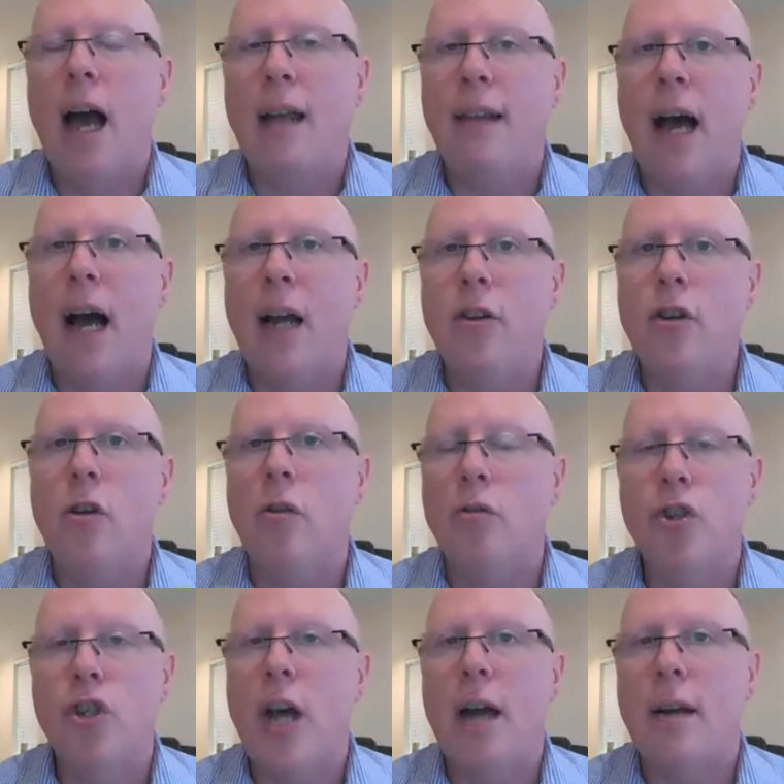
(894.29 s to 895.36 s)
an
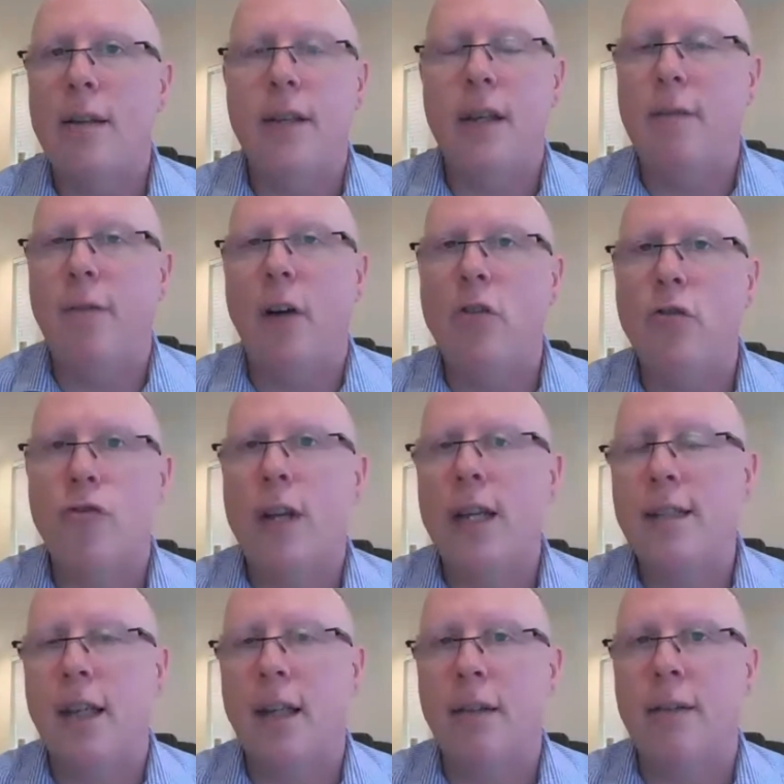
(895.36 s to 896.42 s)
annual charity
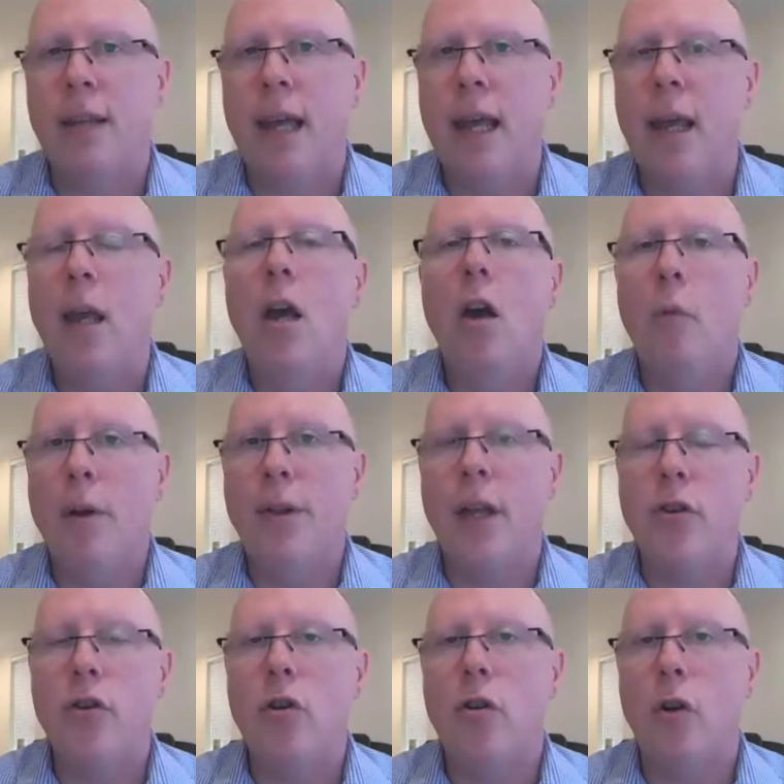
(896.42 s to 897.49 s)
fundraising day
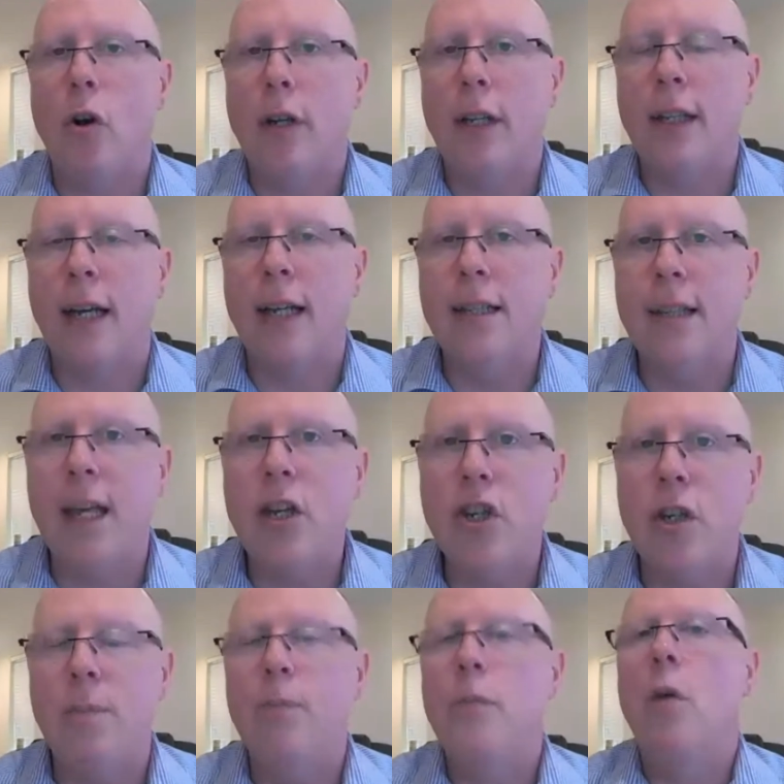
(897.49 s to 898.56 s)
within your
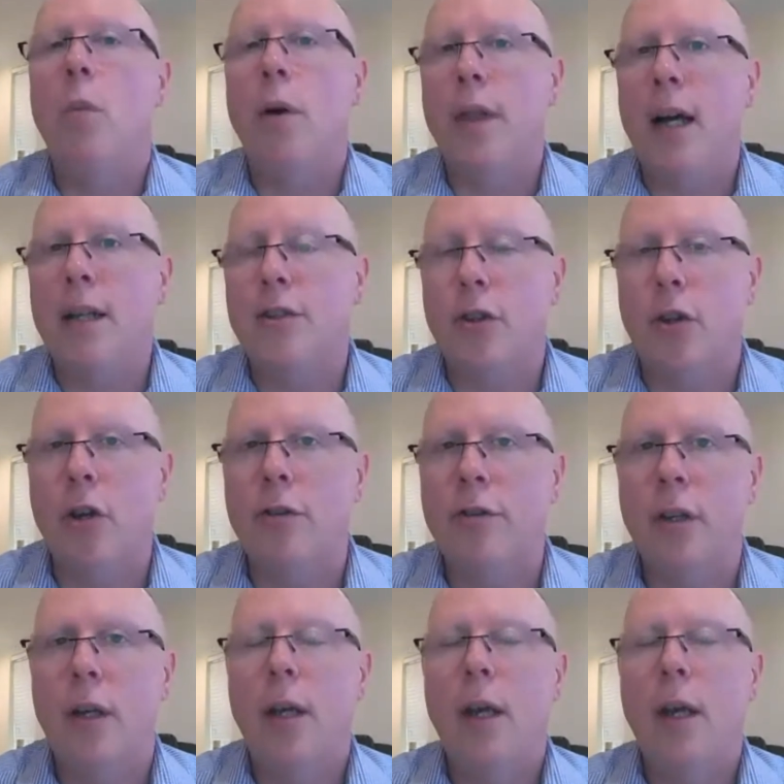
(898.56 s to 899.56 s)
organisation. Well, that's good.